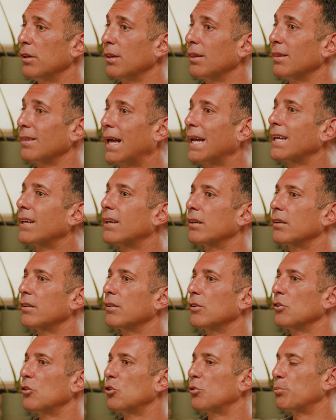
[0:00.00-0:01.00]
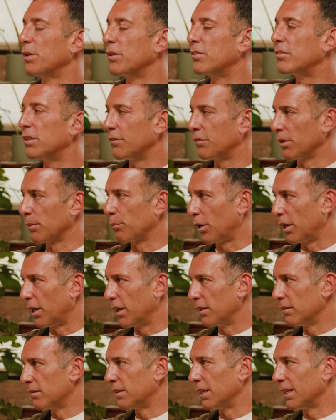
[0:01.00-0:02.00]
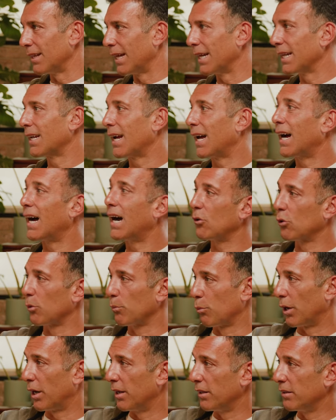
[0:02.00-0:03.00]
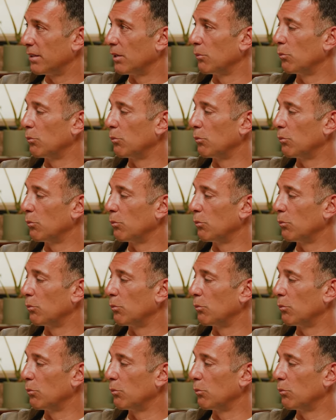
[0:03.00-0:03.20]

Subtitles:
like specific brands. They like our brands. They